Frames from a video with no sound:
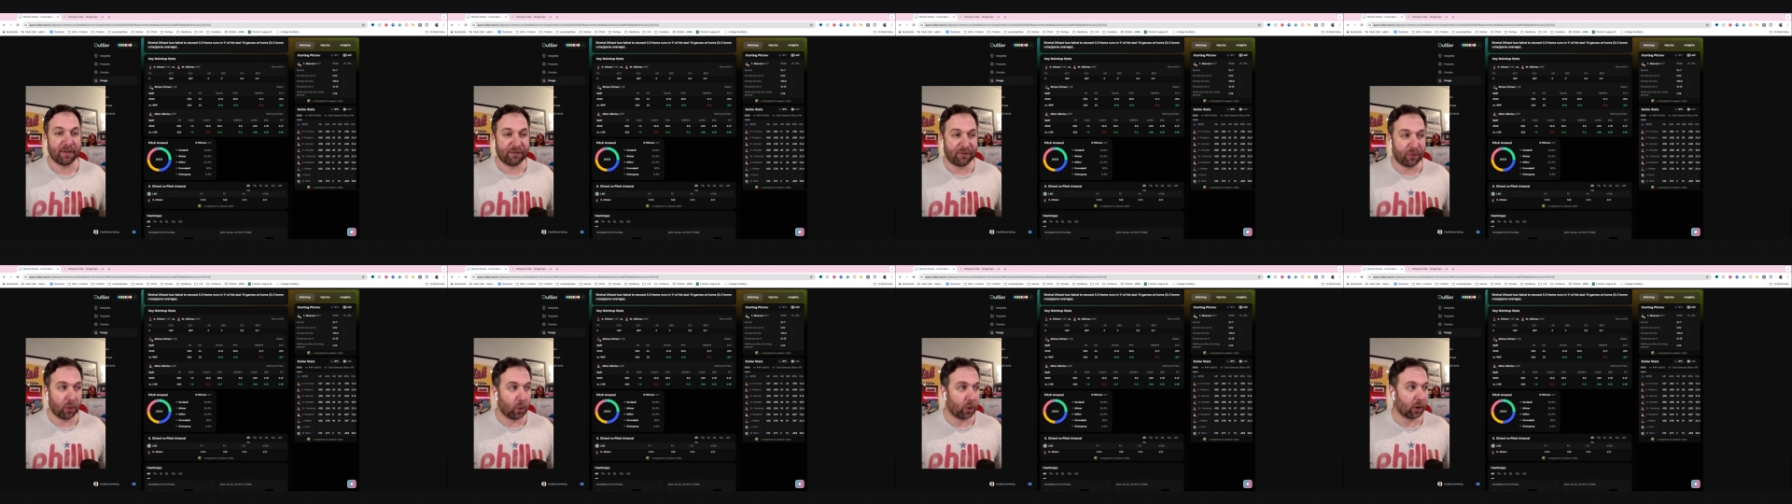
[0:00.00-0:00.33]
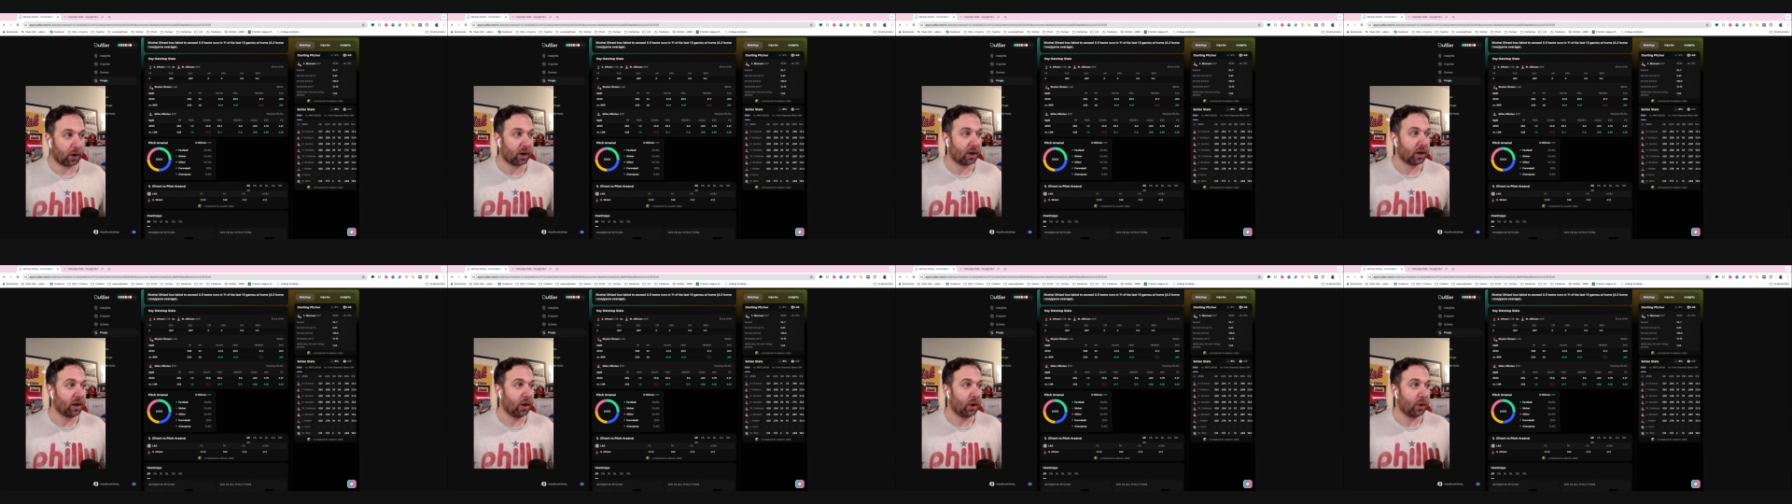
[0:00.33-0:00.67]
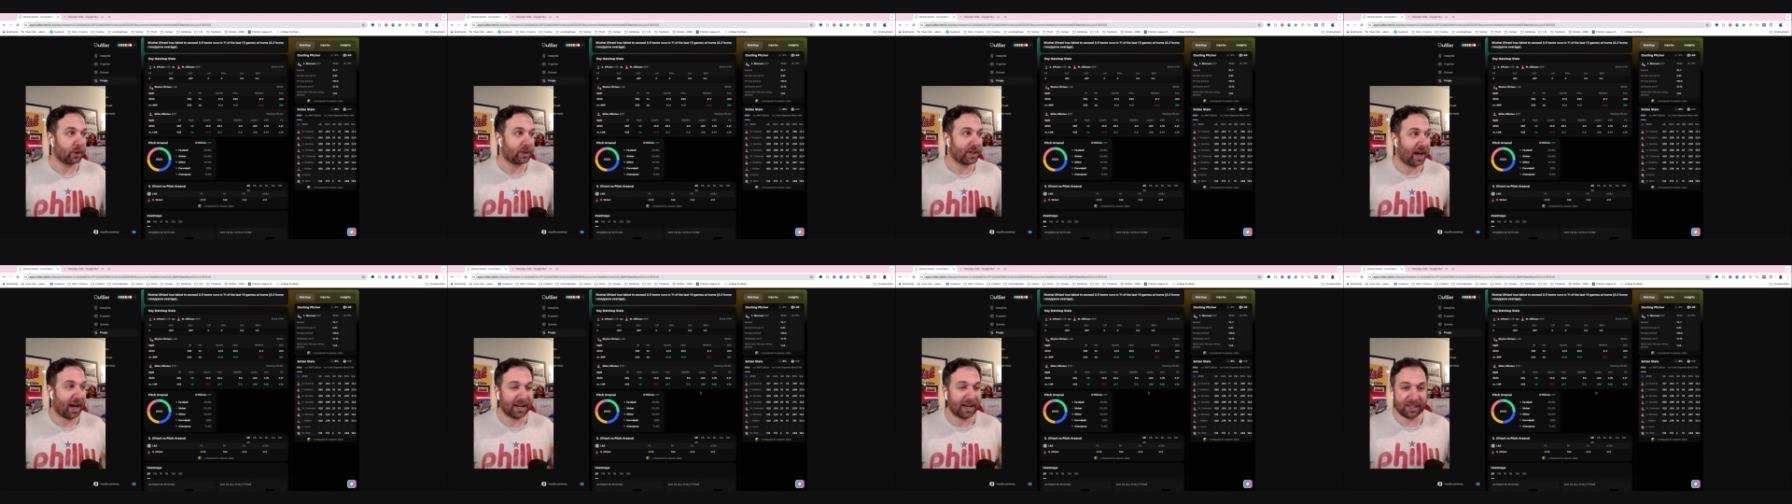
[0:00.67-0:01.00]
for
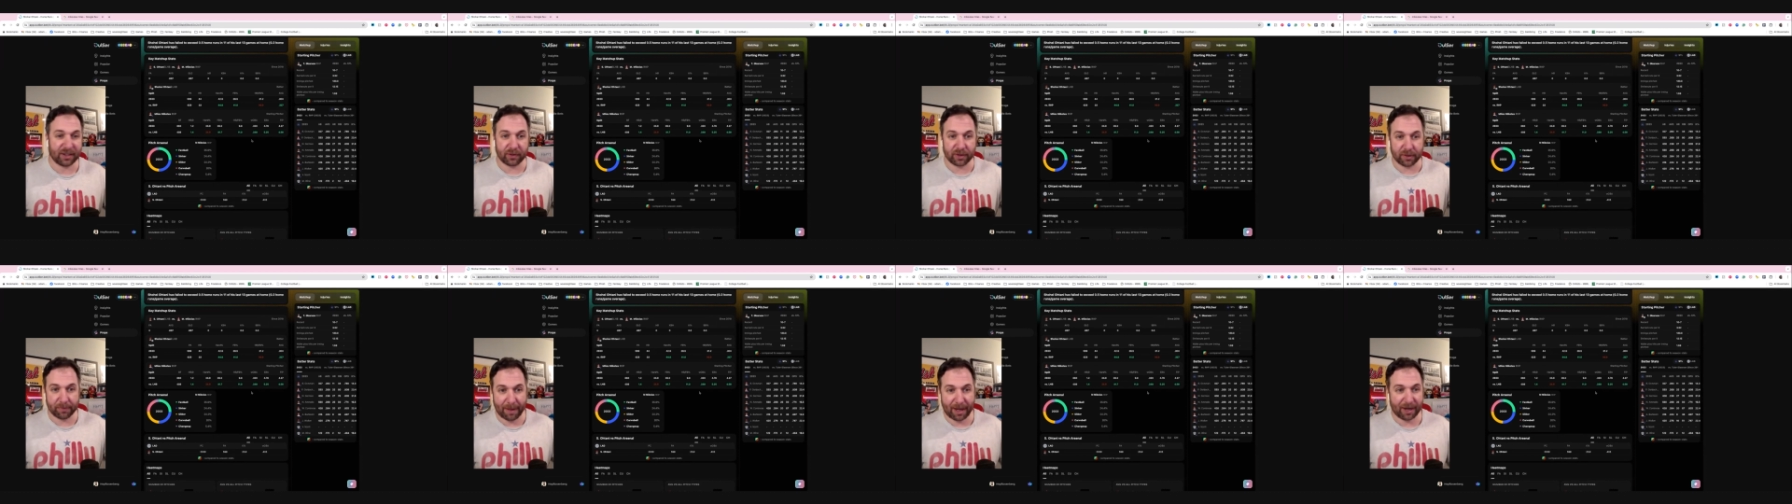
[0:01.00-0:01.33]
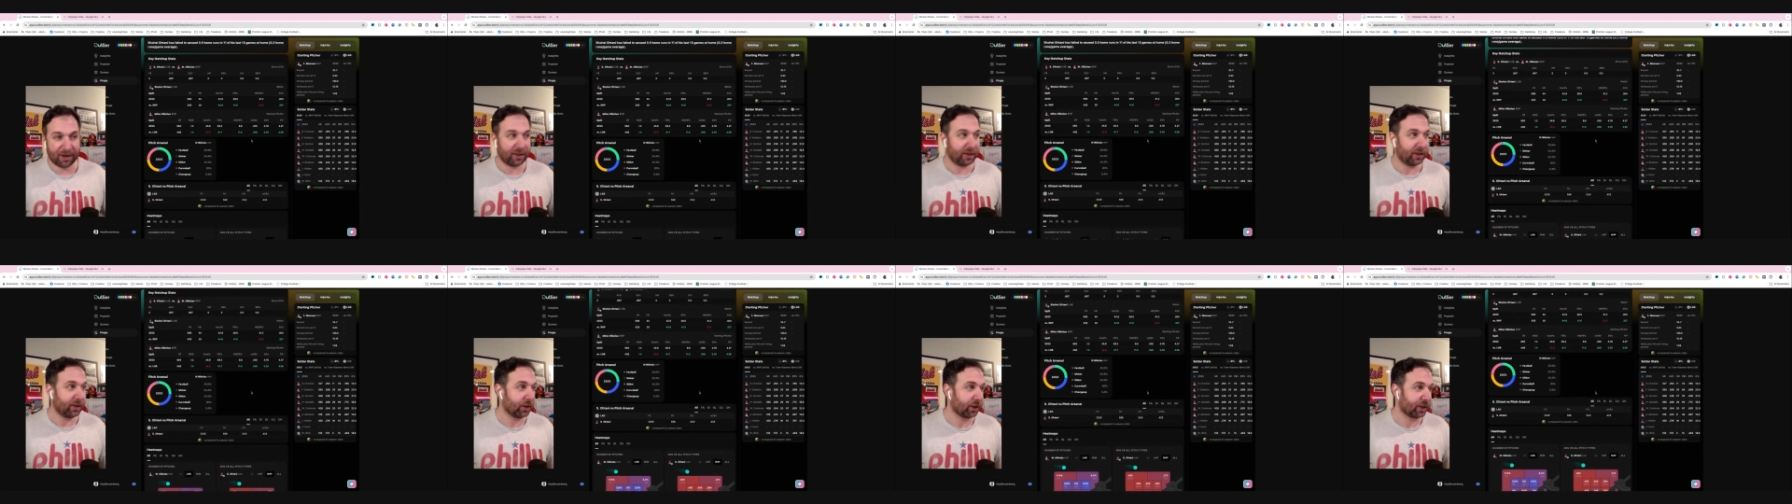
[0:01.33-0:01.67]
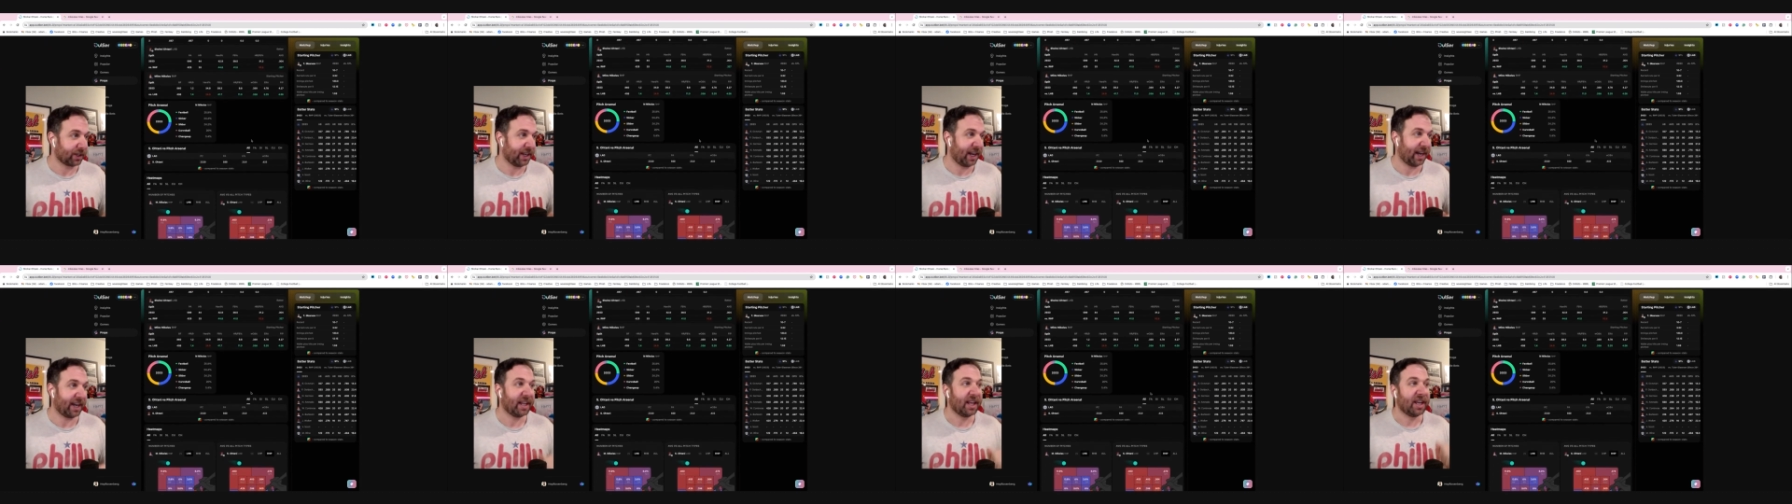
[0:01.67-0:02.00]
Ohtani or the batter that you're
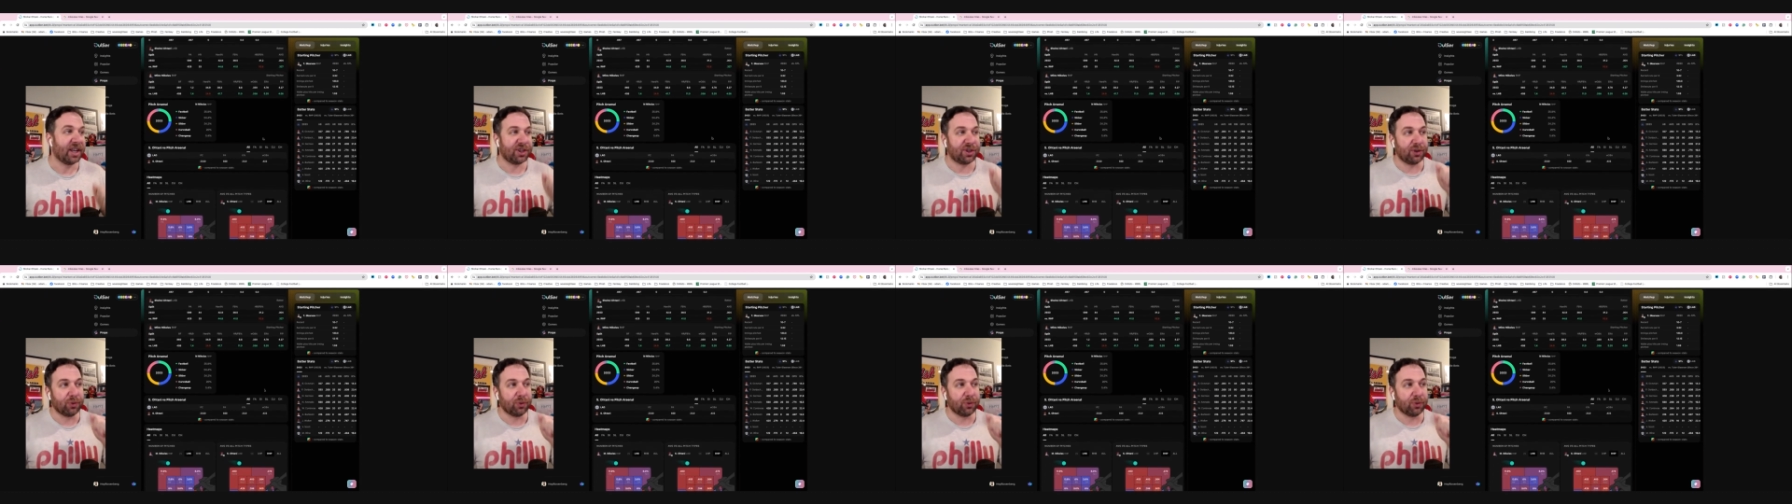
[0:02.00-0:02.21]
looking at.